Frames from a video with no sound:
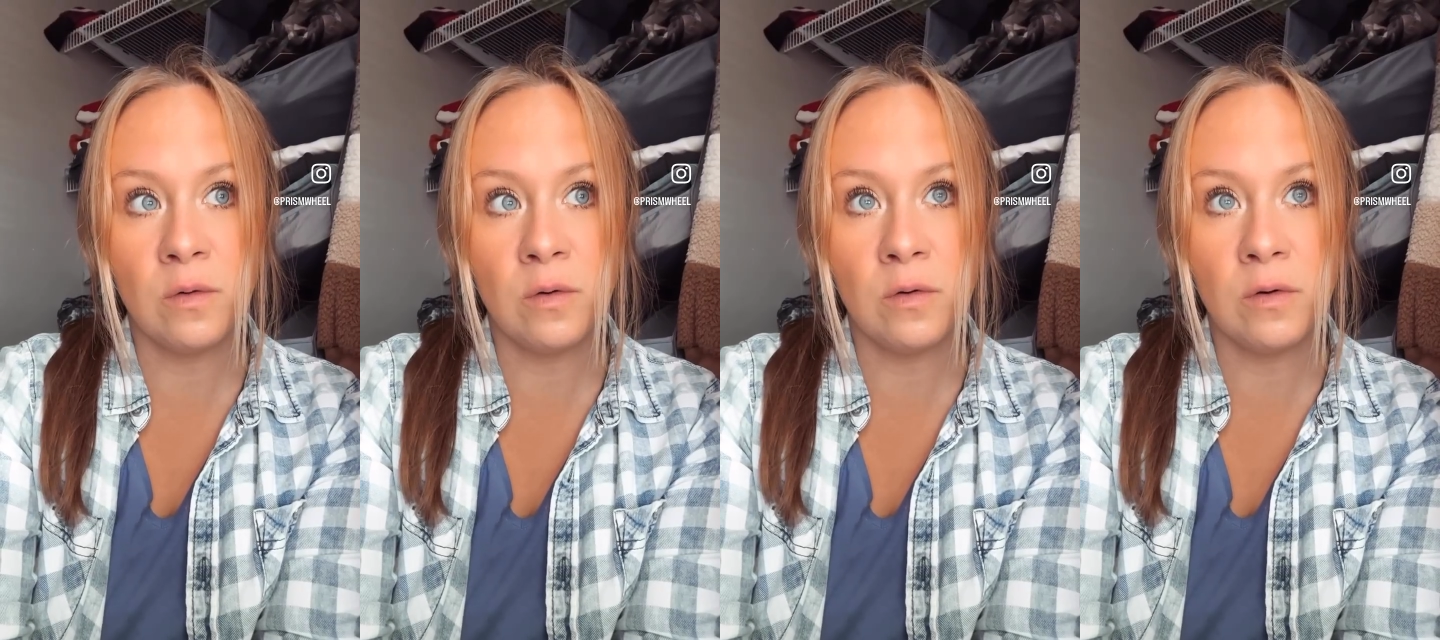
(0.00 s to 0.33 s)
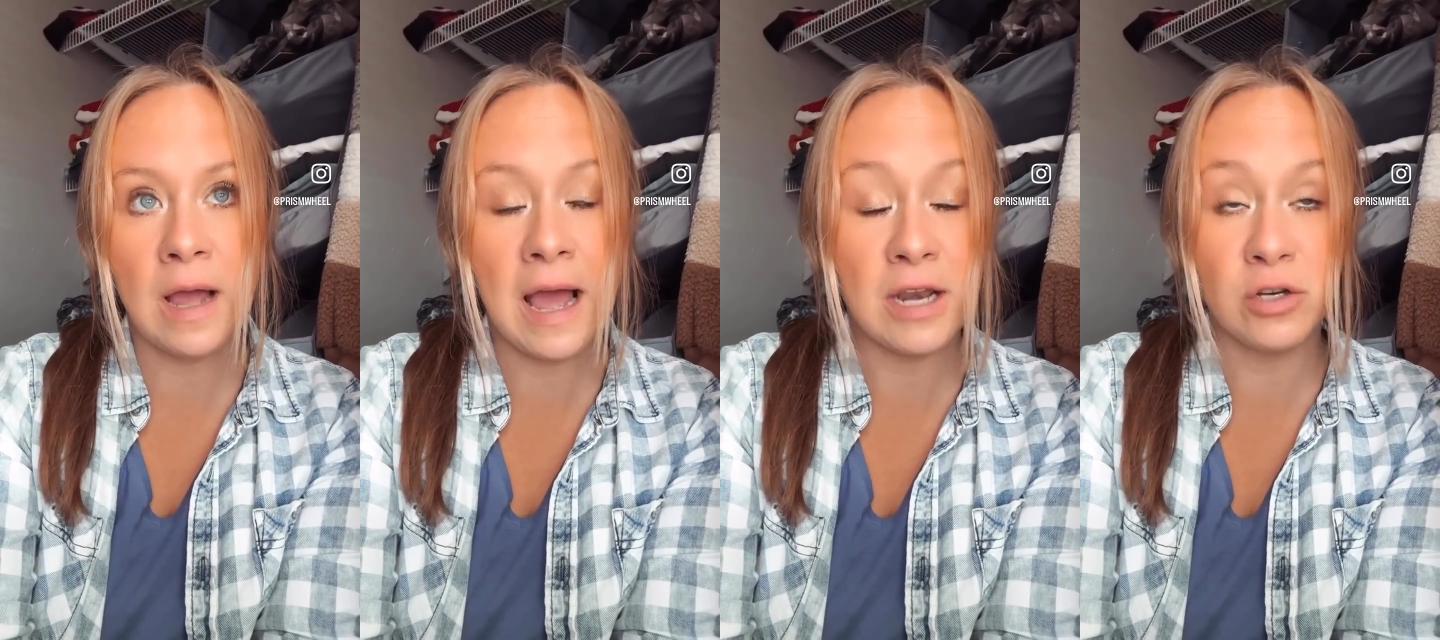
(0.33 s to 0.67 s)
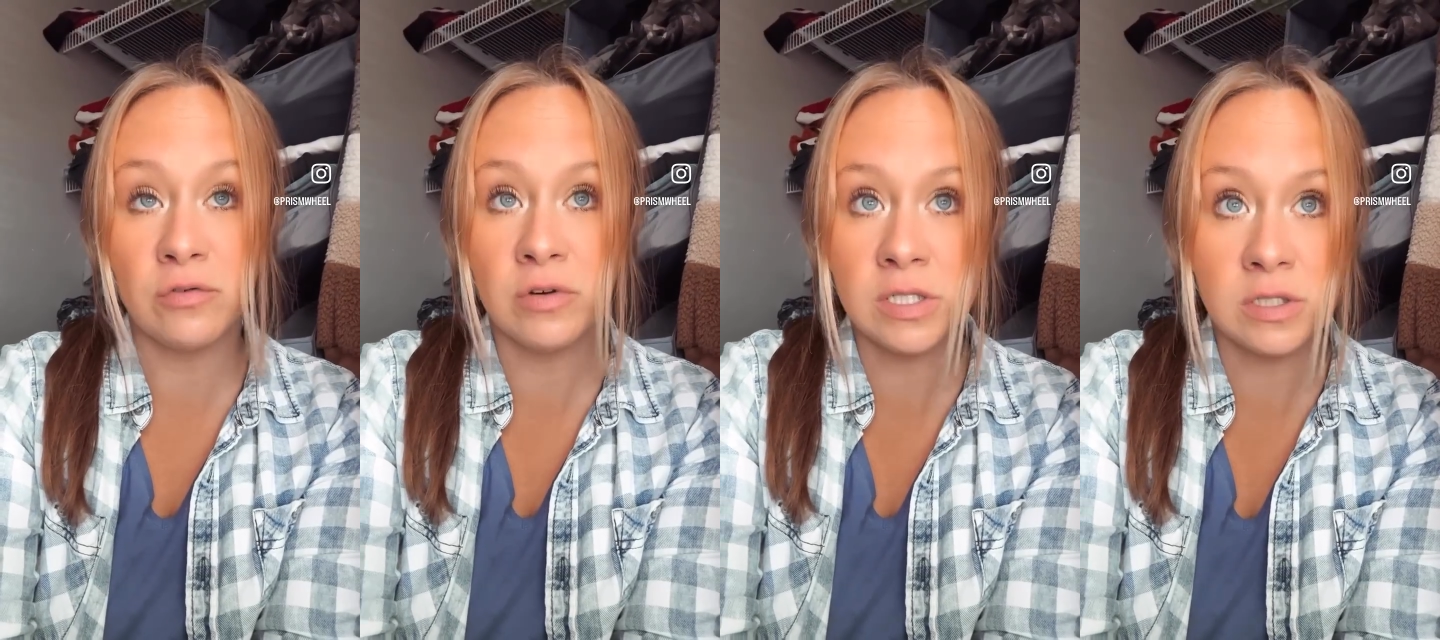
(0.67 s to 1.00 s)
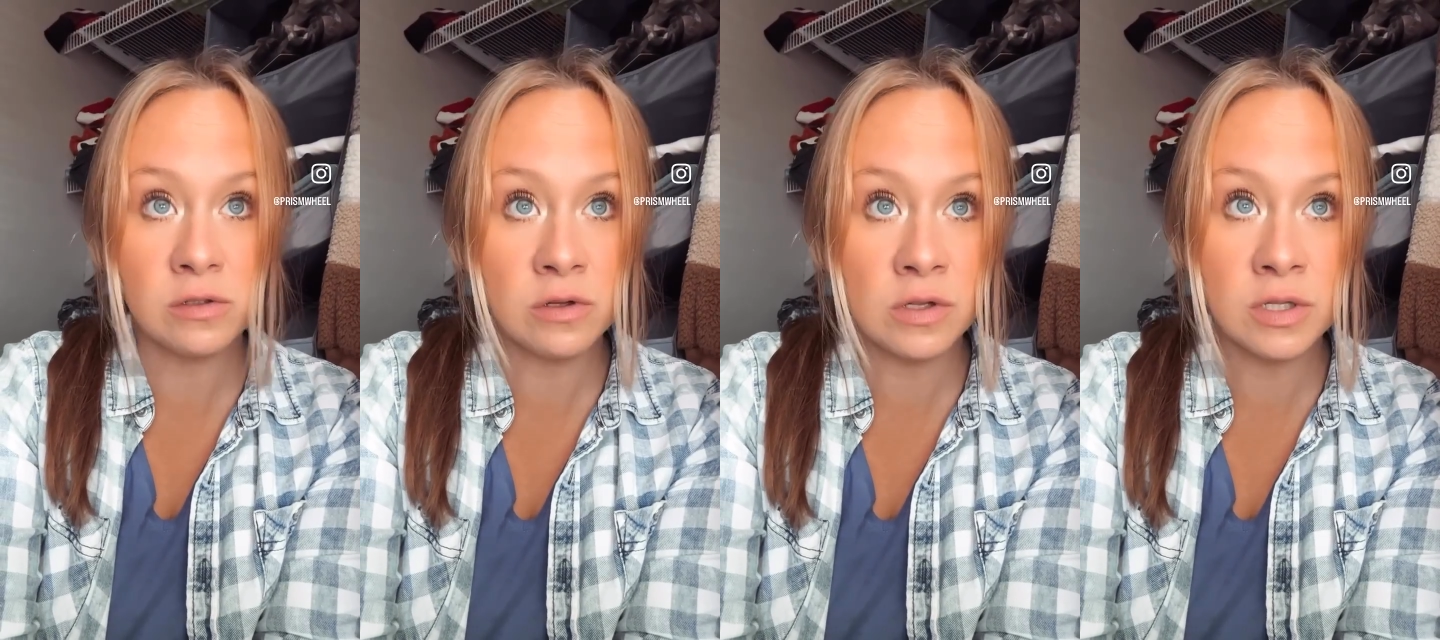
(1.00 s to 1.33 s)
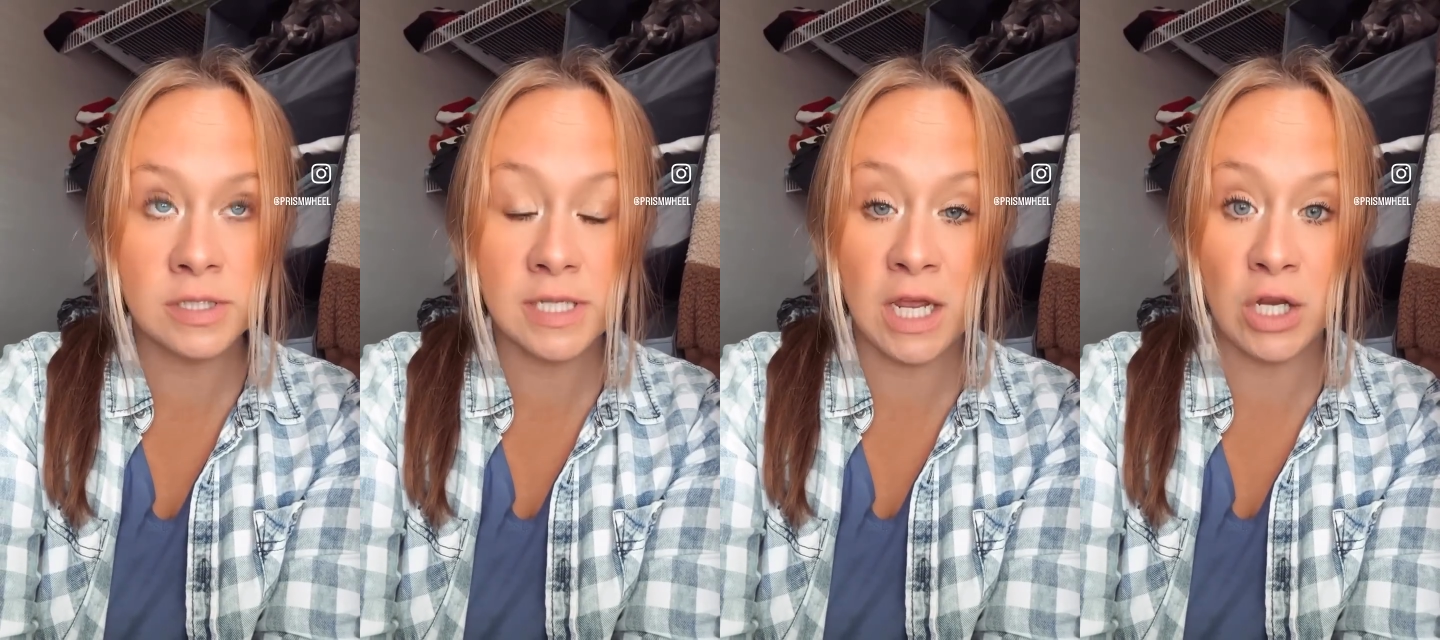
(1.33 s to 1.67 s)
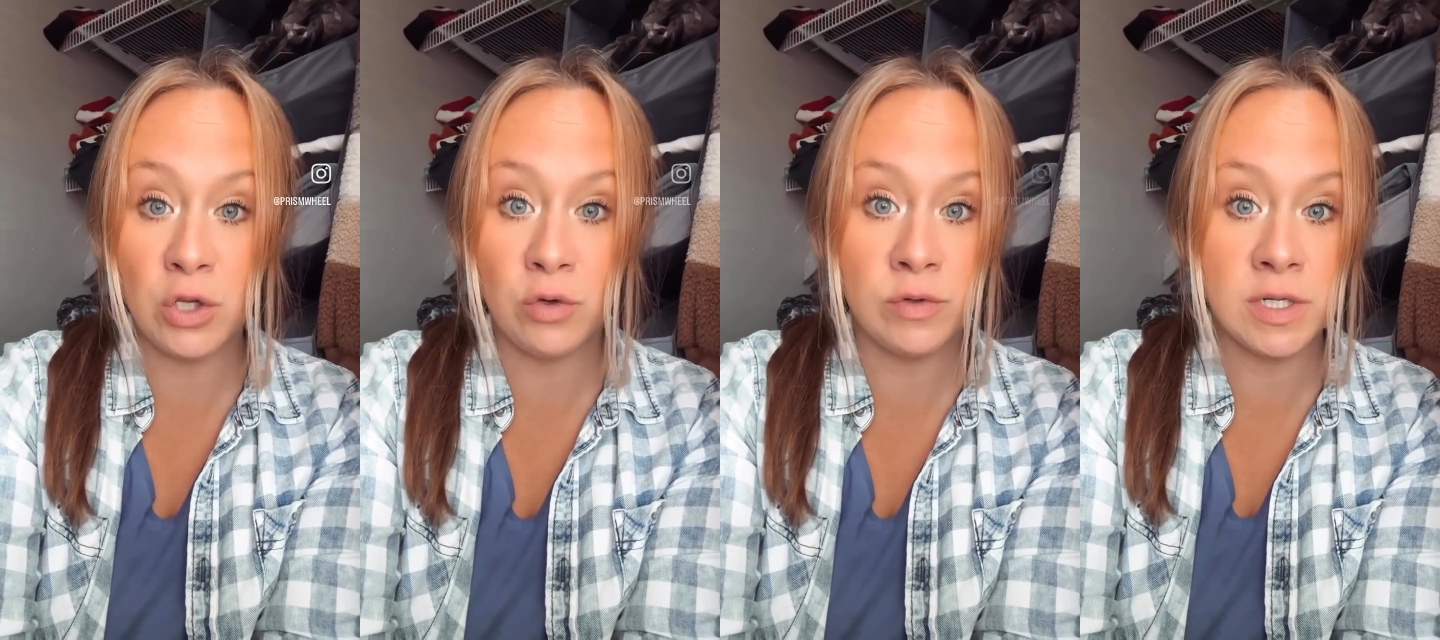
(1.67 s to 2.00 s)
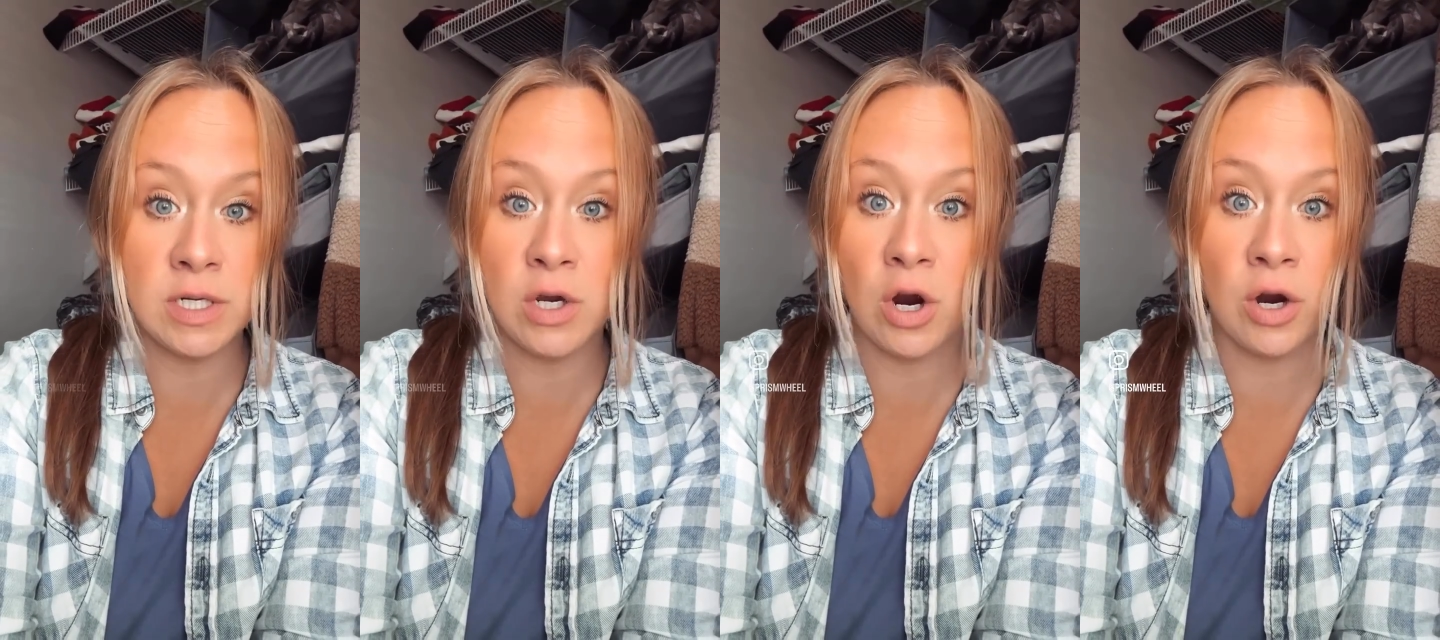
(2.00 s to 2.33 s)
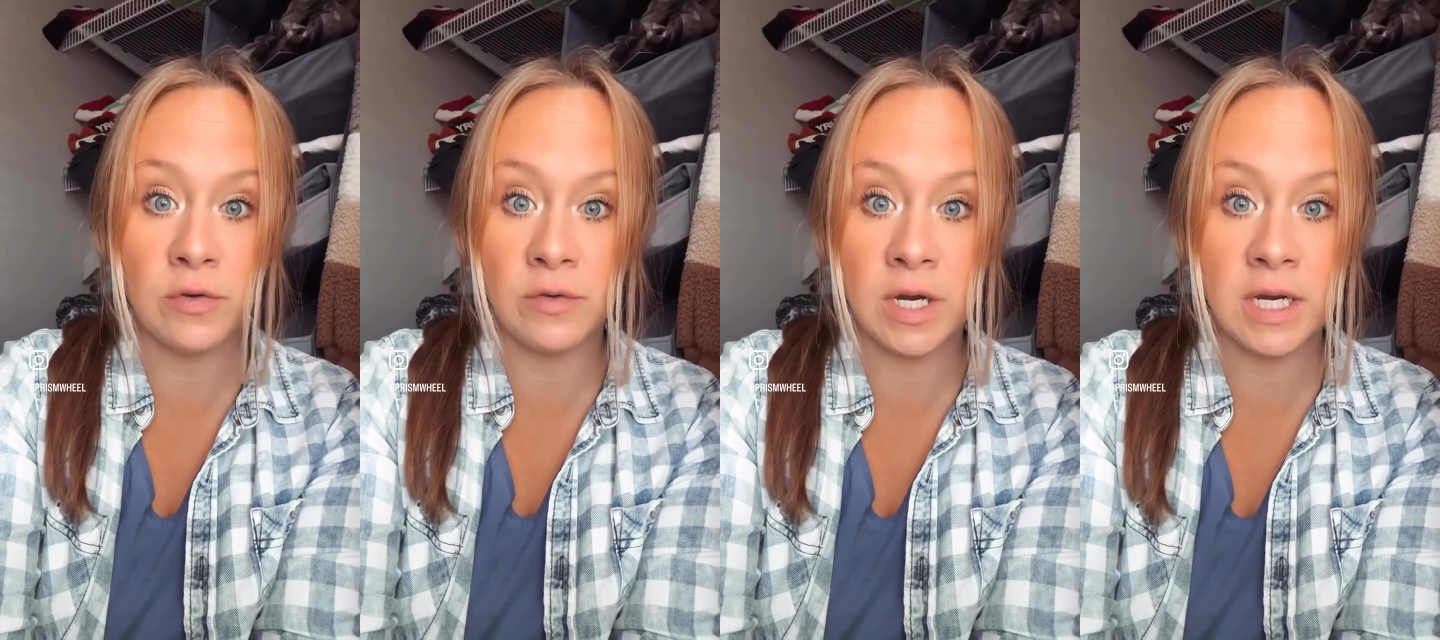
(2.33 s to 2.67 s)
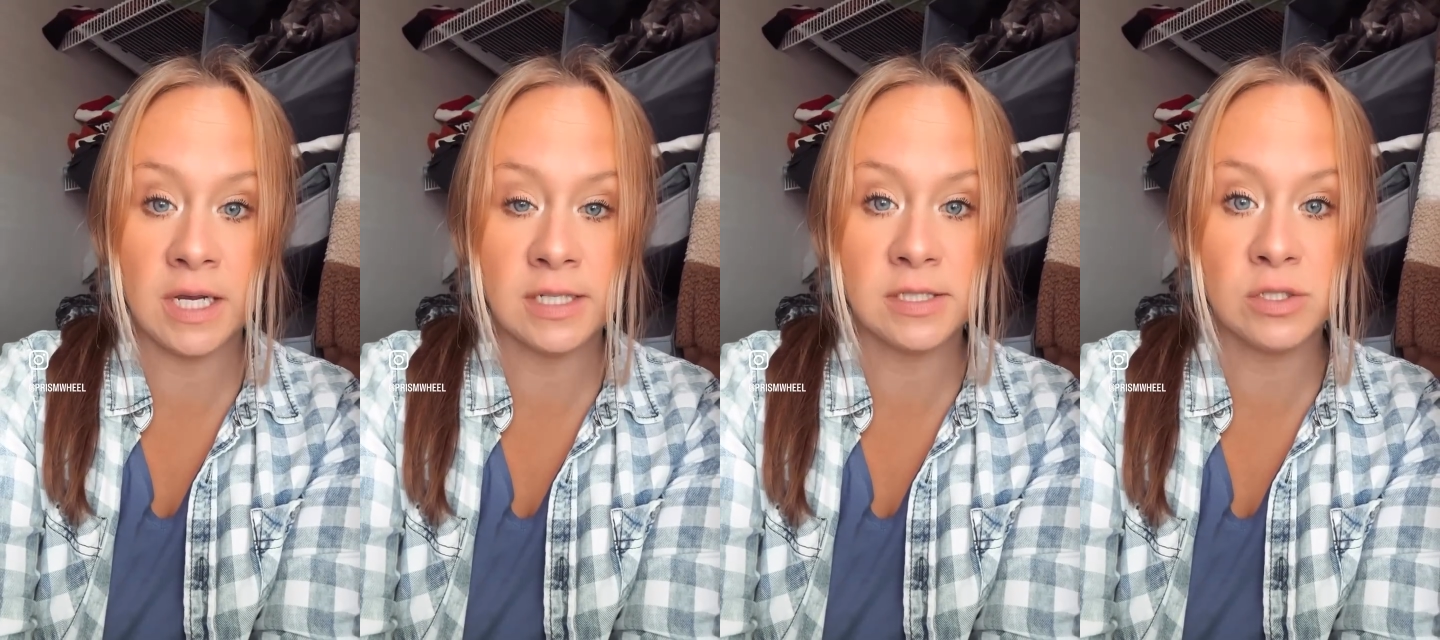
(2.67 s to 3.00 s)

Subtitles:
had crystals and who did card readings.